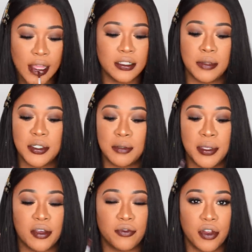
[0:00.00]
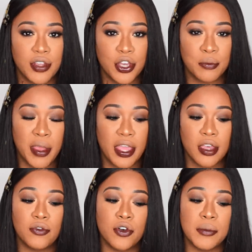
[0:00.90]
Seems to be a very
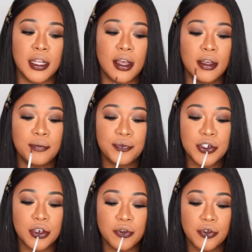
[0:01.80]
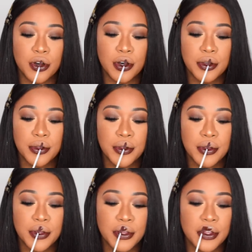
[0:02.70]
opaque formula so far.
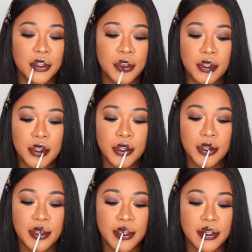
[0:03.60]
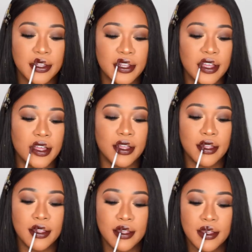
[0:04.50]
Right, look at that.
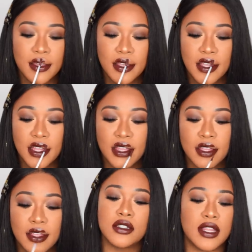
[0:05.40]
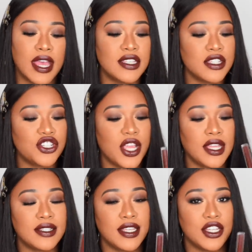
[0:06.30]
So that is the
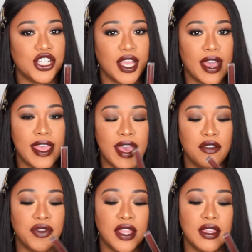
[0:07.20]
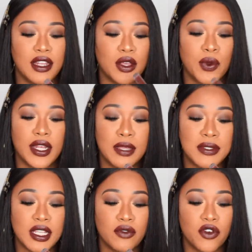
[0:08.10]
shade TGIF in the liquid
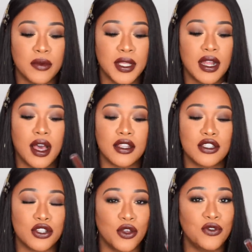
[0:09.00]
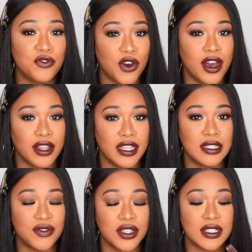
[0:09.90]
lipstick formula. So far,
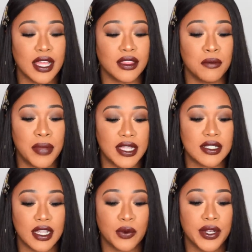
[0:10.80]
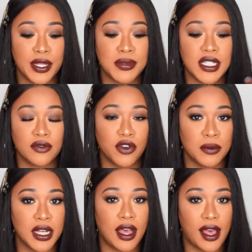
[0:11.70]
this feels like the best liquid lipstick
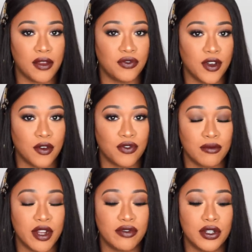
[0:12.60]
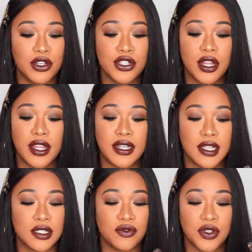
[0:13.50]
formula I've felt from Revolution. It
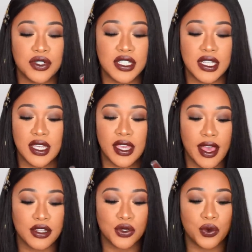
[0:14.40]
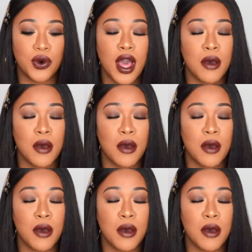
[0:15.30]
doesn't feel sticky at all,